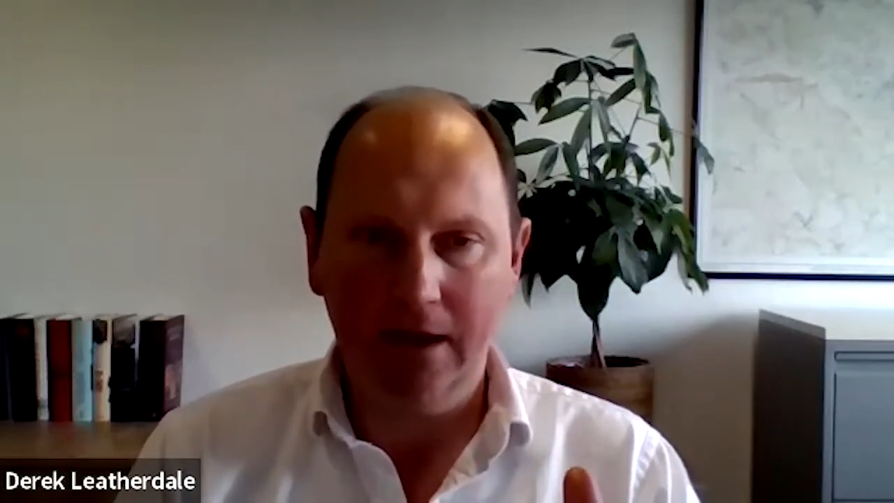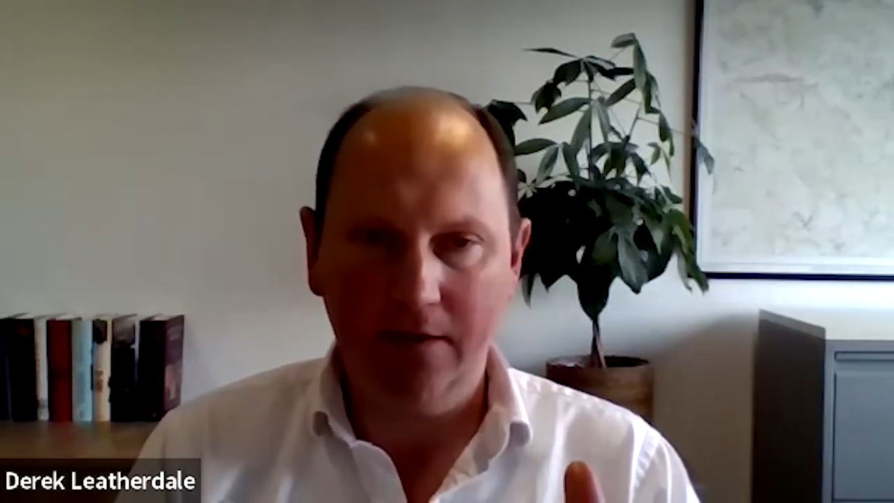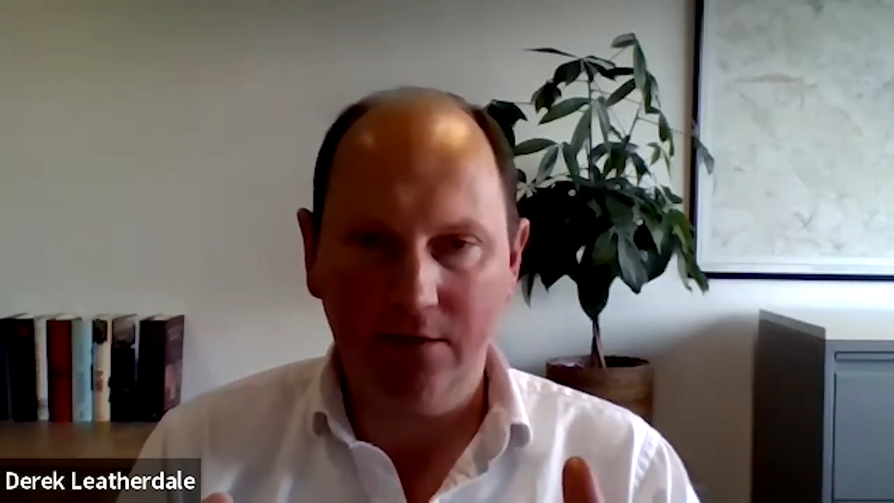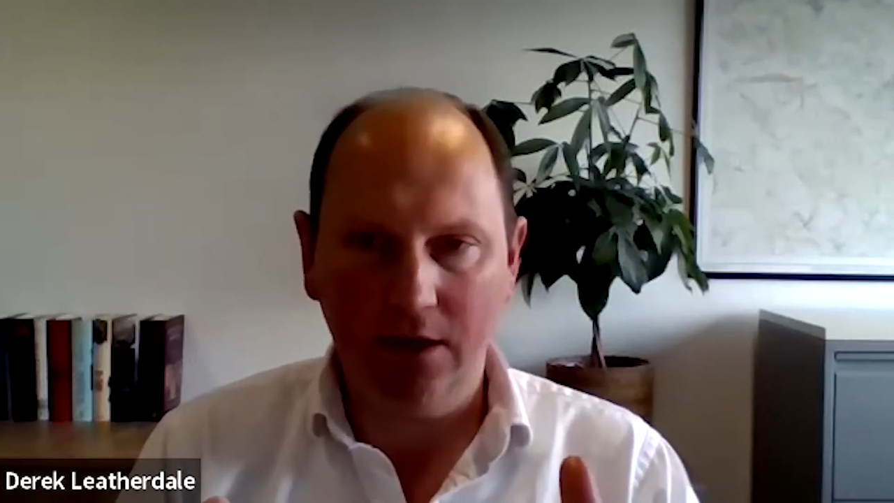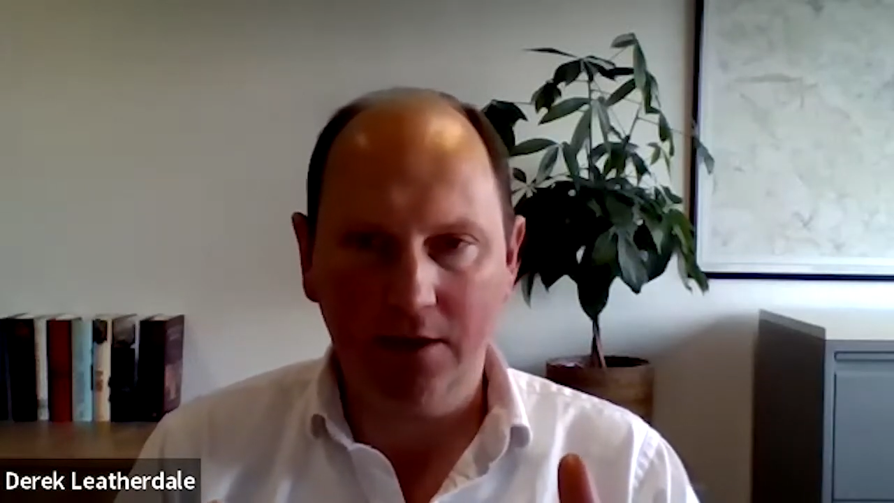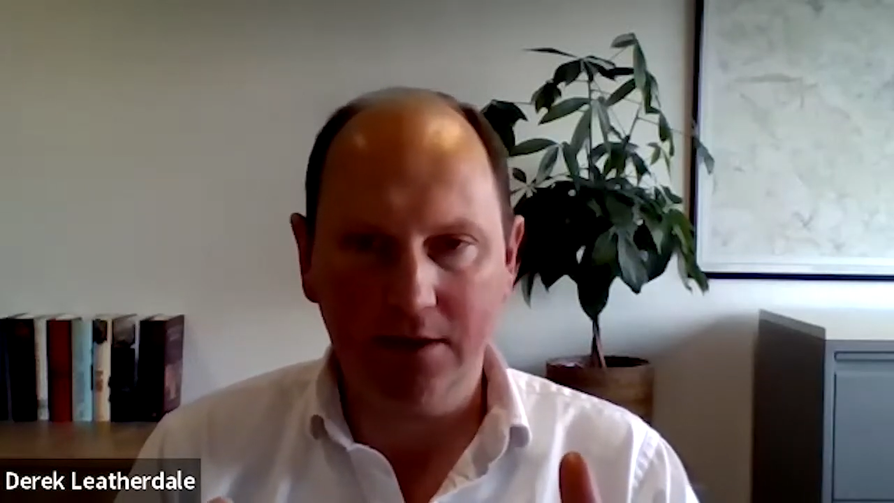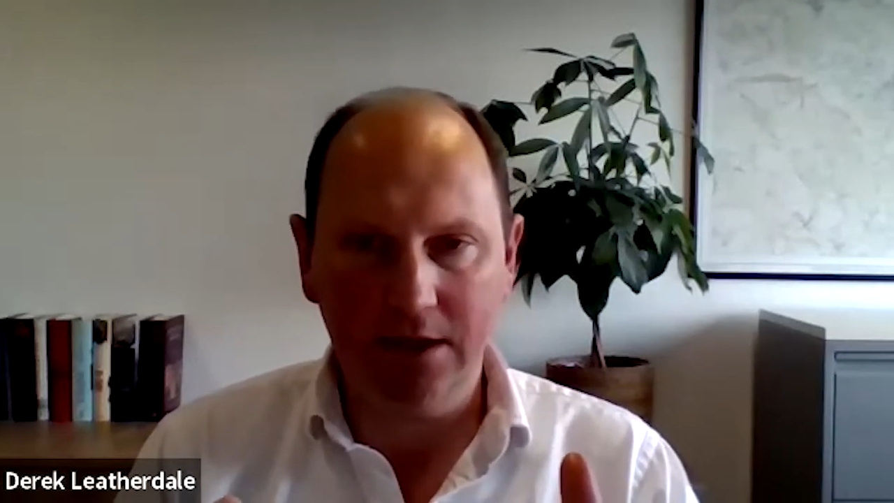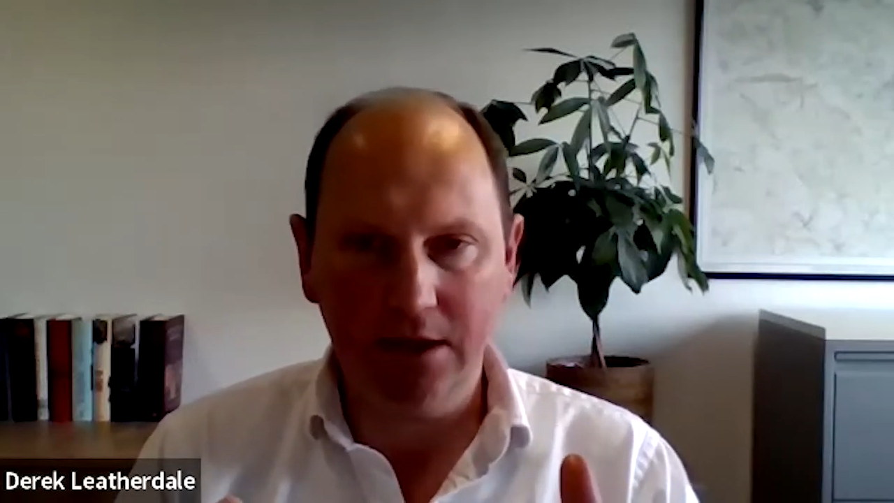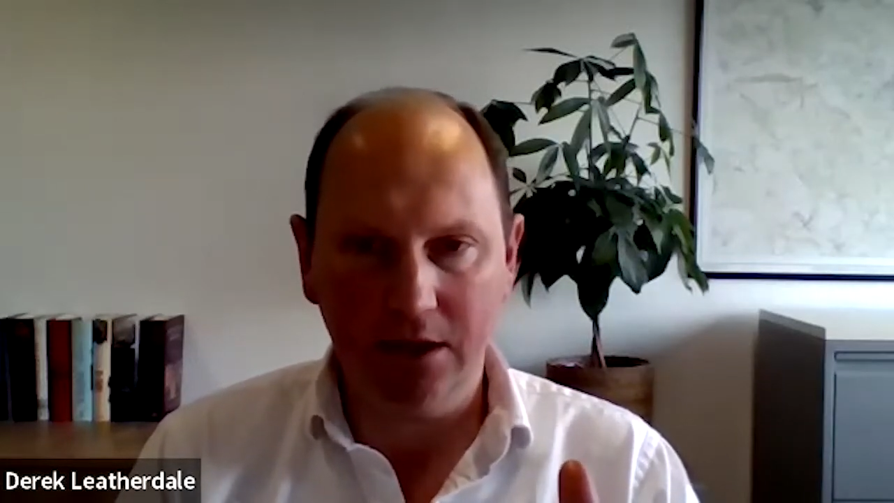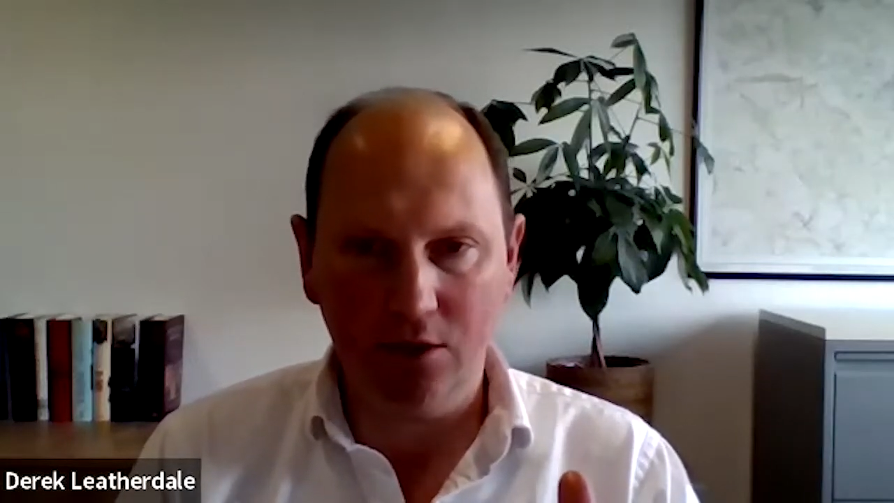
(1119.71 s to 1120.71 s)
if you like,
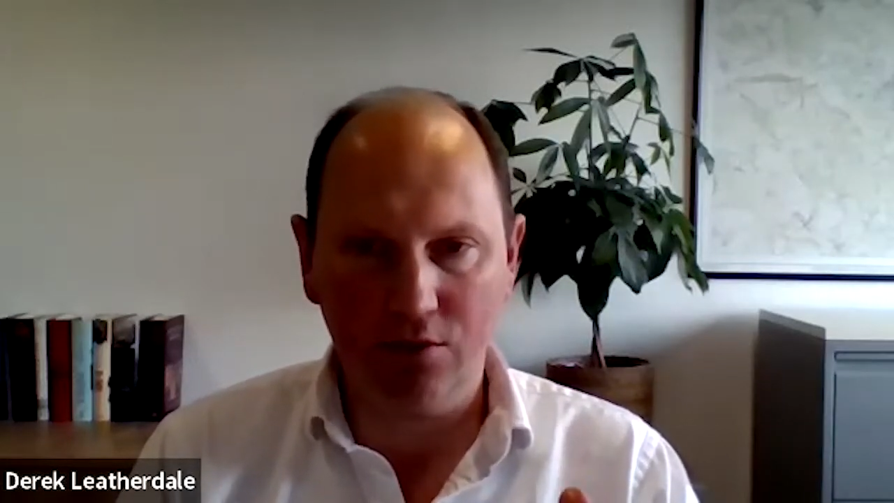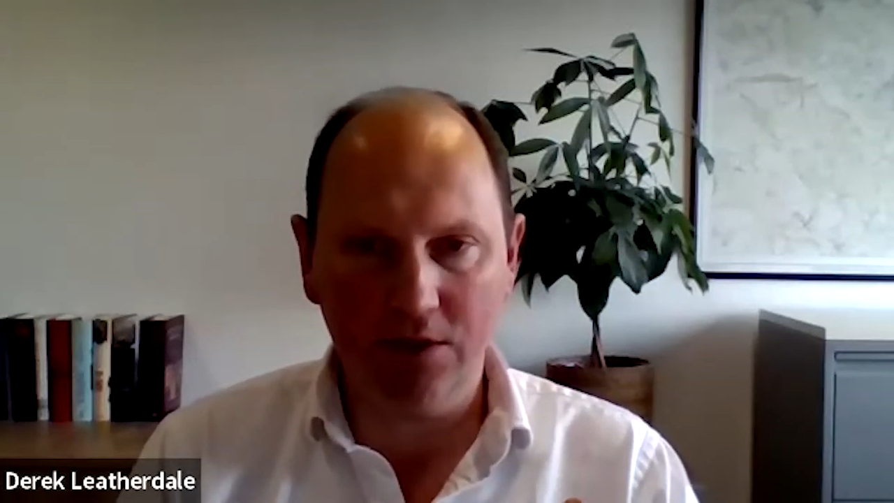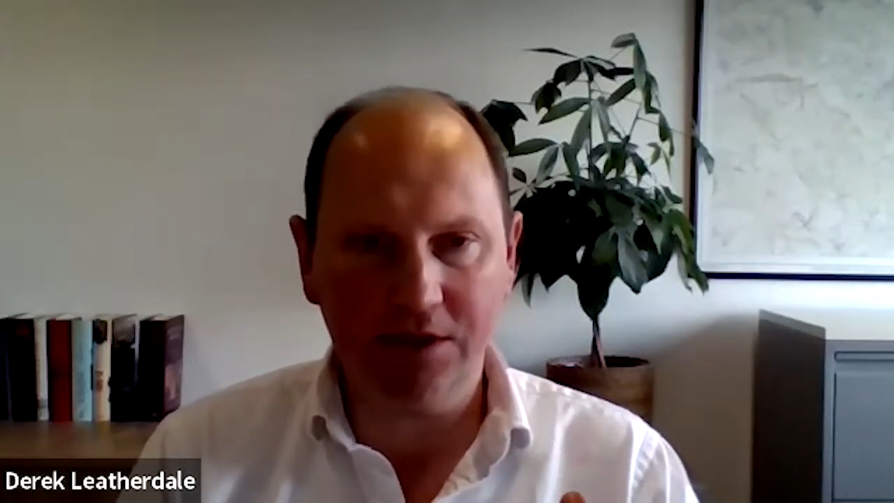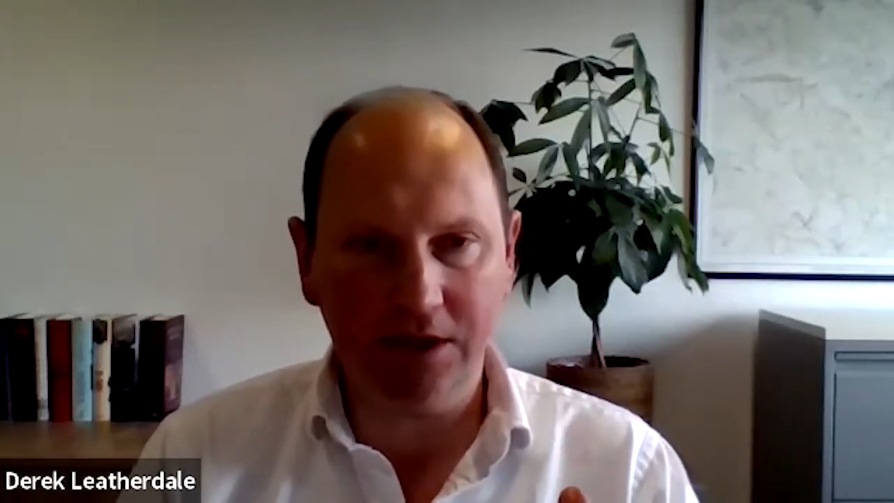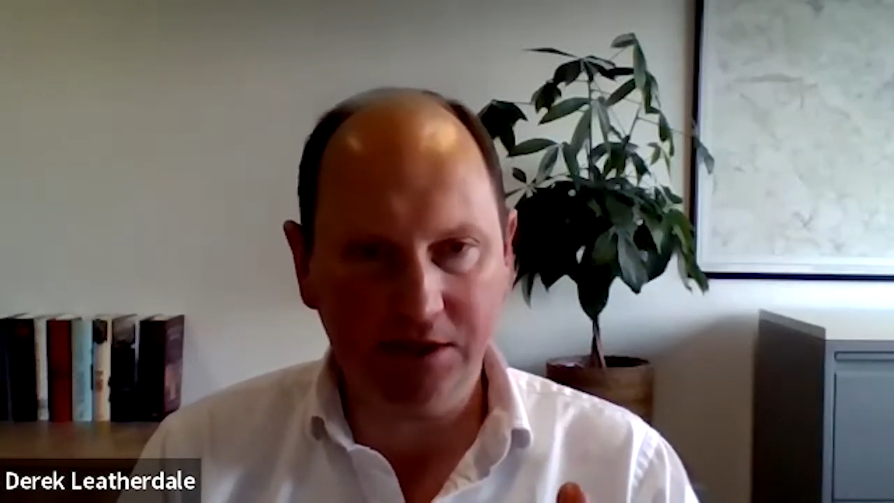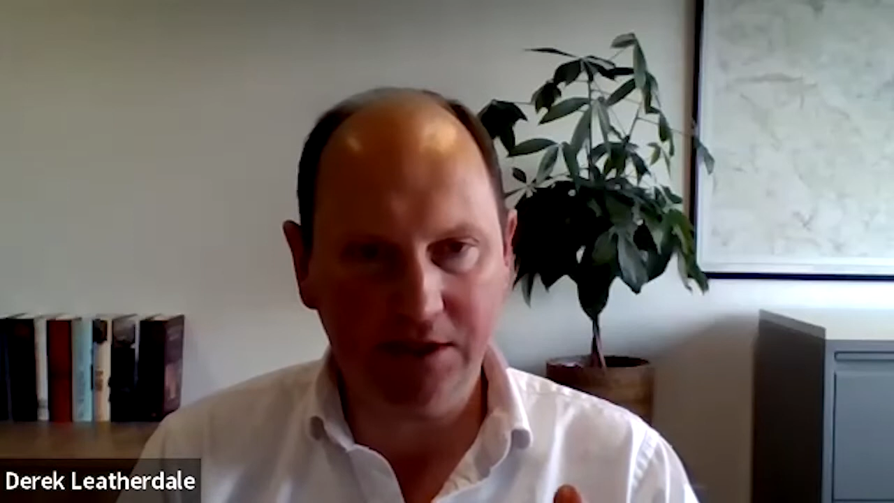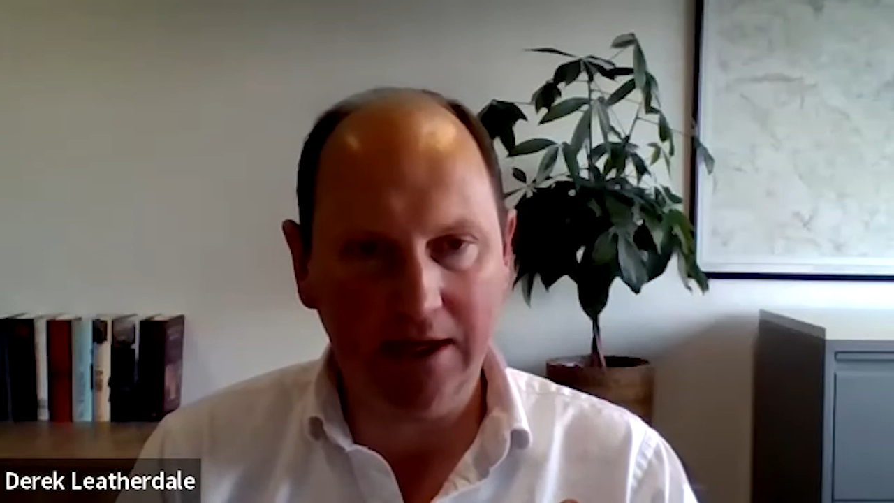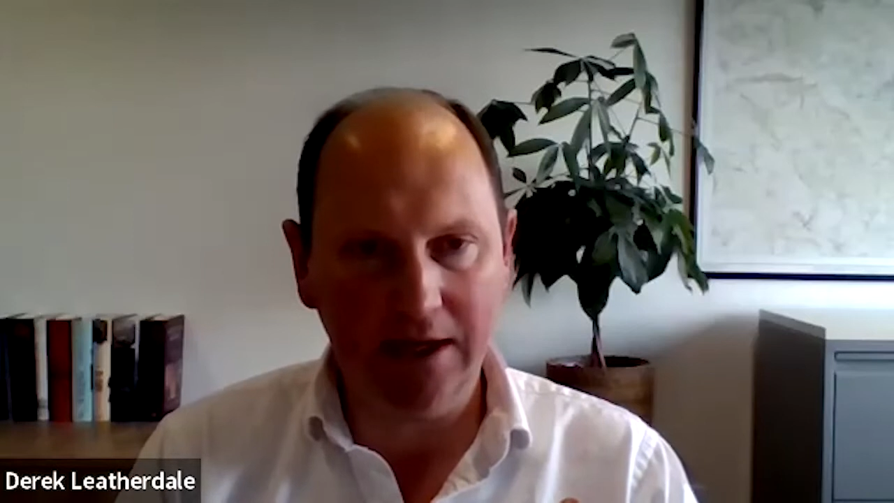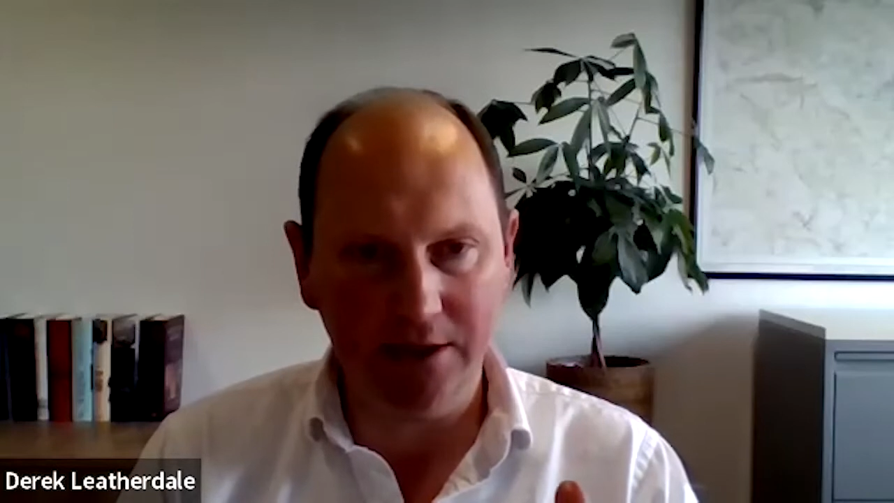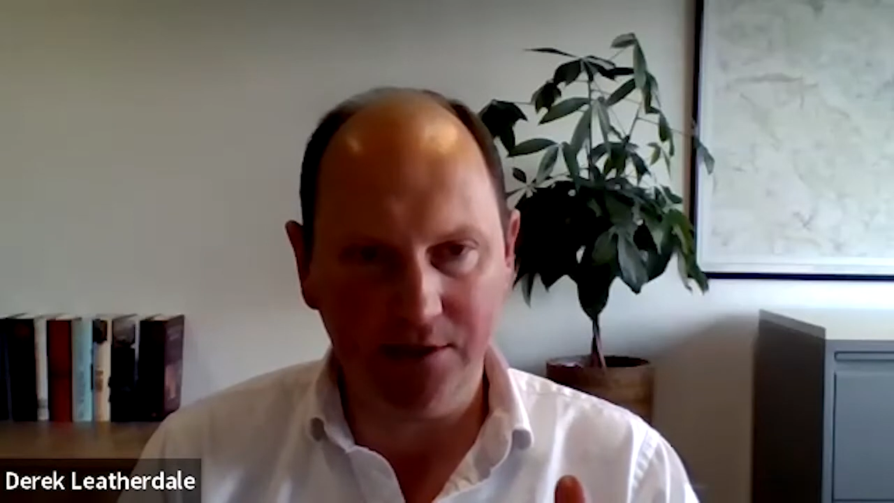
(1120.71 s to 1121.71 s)
the increasing
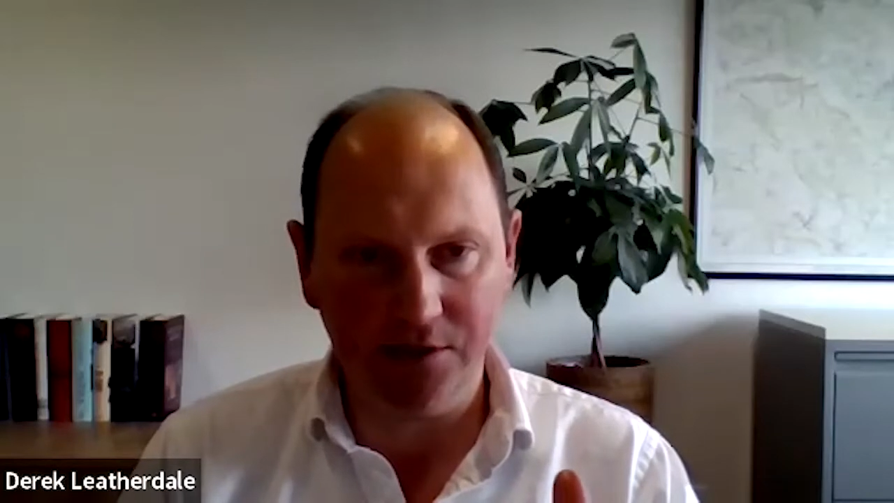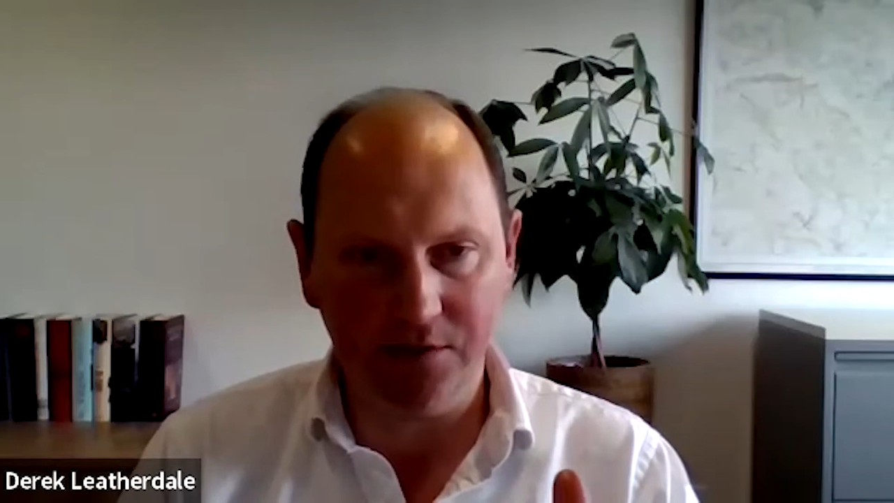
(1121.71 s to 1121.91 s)
salience